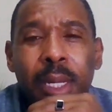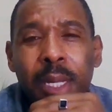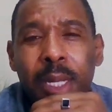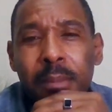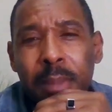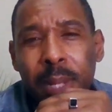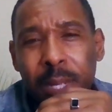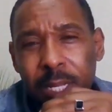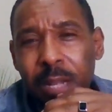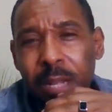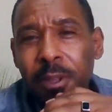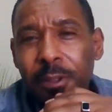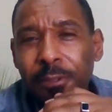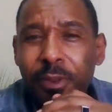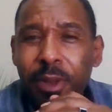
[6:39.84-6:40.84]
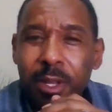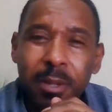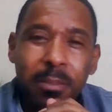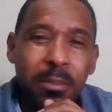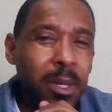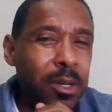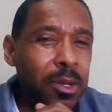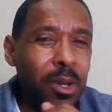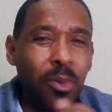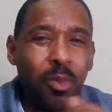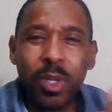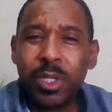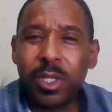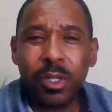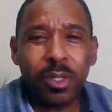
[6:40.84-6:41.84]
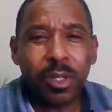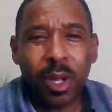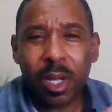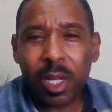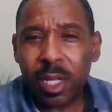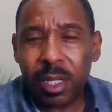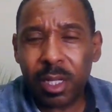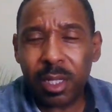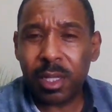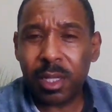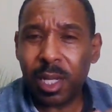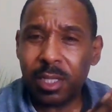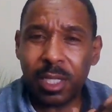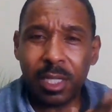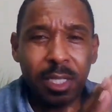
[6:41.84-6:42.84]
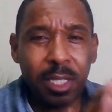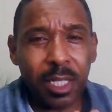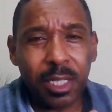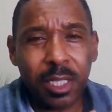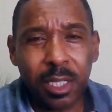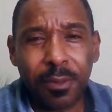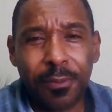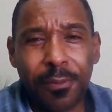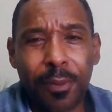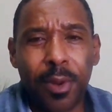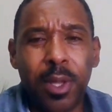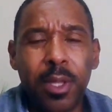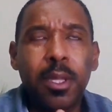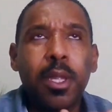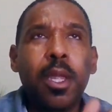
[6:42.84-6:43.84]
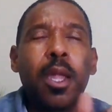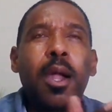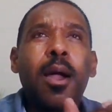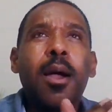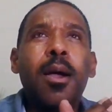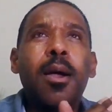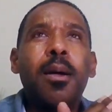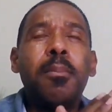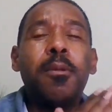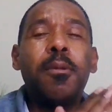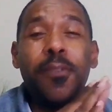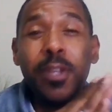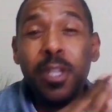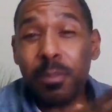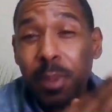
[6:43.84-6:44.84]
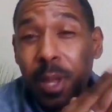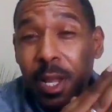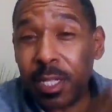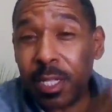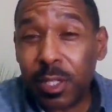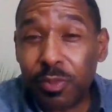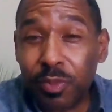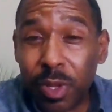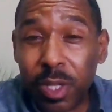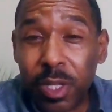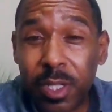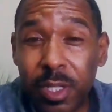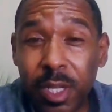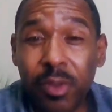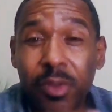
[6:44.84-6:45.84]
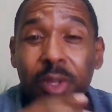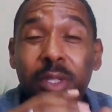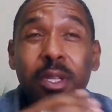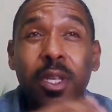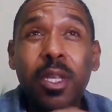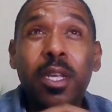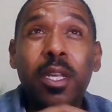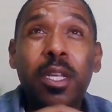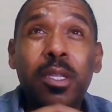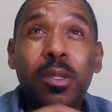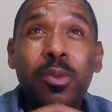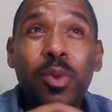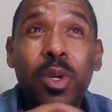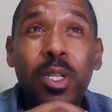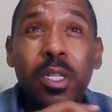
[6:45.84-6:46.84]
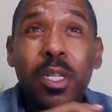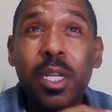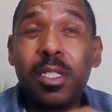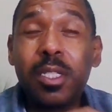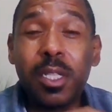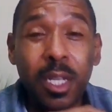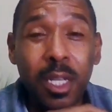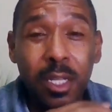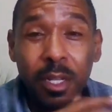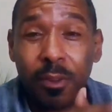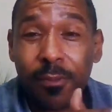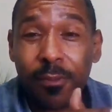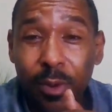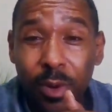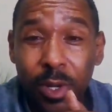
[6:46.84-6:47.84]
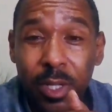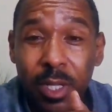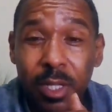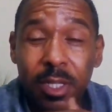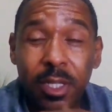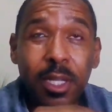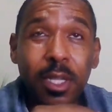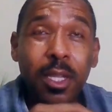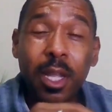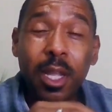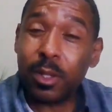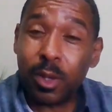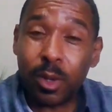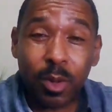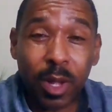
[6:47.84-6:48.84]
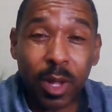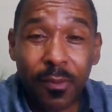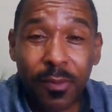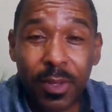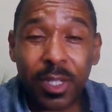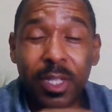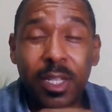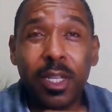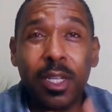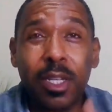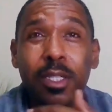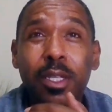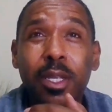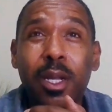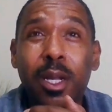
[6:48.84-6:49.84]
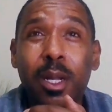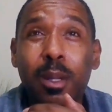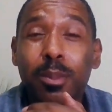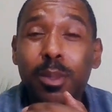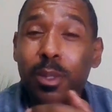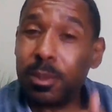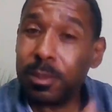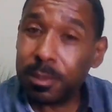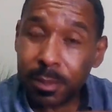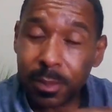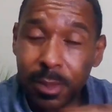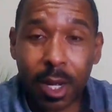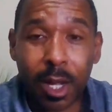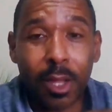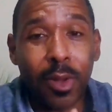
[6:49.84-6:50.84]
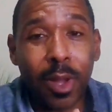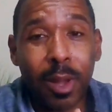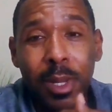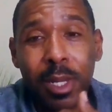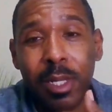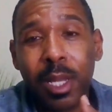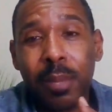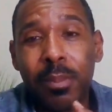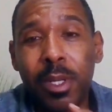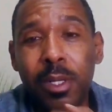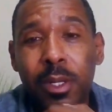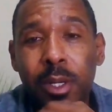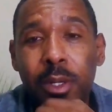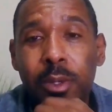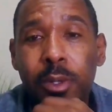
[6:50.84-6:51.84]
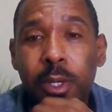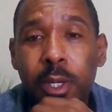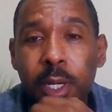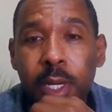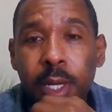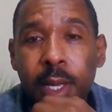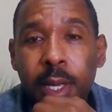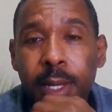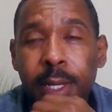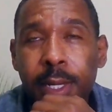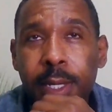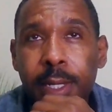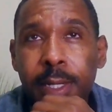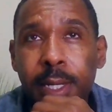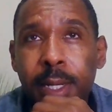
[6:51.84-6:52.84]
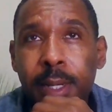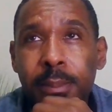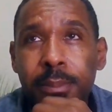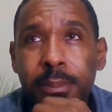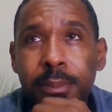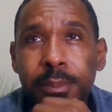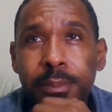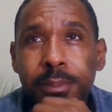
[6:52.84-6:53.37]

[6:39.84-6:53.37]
and my Colombian friend, me and her, we're still talking. As I said, she's a friend. If anybody that's really serious, anyone that's in their 40s that don't have any kids, holler at me, let me know, and